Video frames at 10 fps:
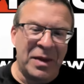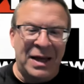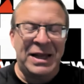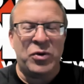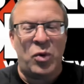
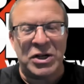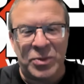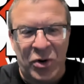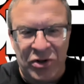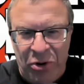need to watch
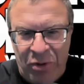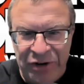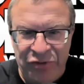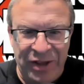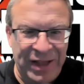more Joe
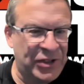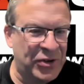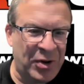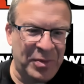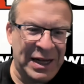Hendry, that's
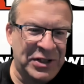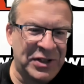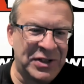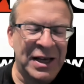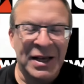all. But I
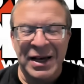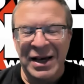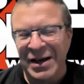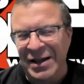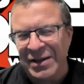just,
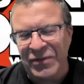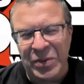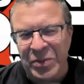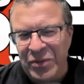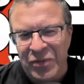
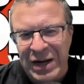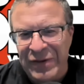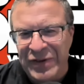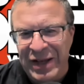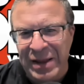from what
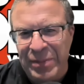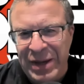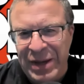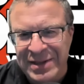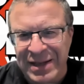I've seen in the
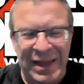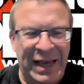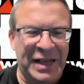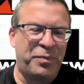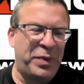past, I
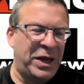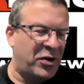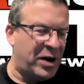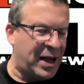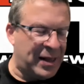think he's
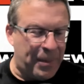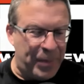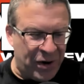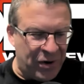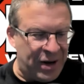bigger, a lot
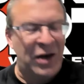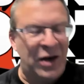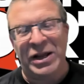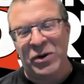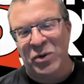bigger now
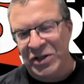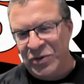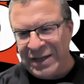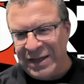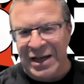than he was
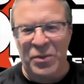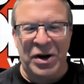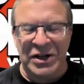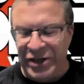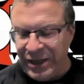when I stopped
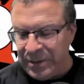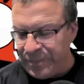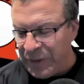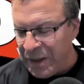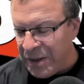watching.
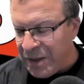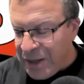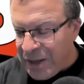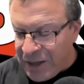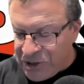
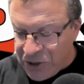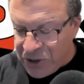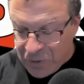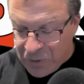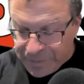
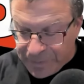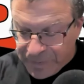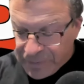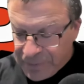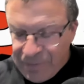So
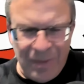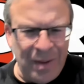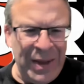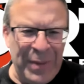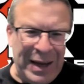
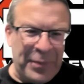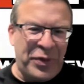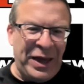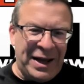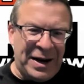maybe I'm
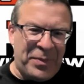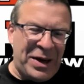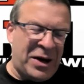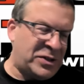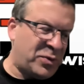thinking
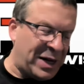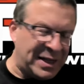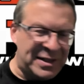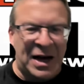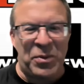about when I
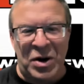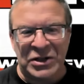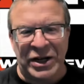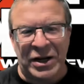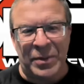stopped
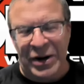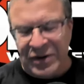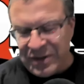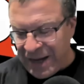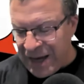watching
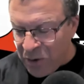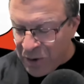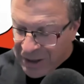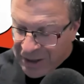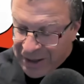compared to now.
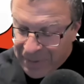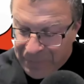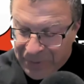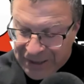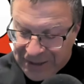
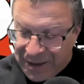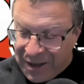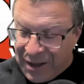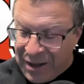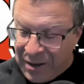But
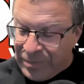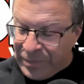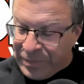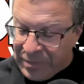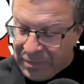I
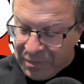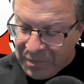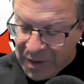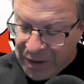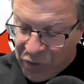
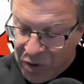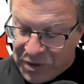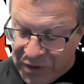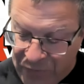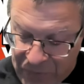thought it
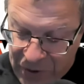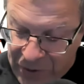was a very,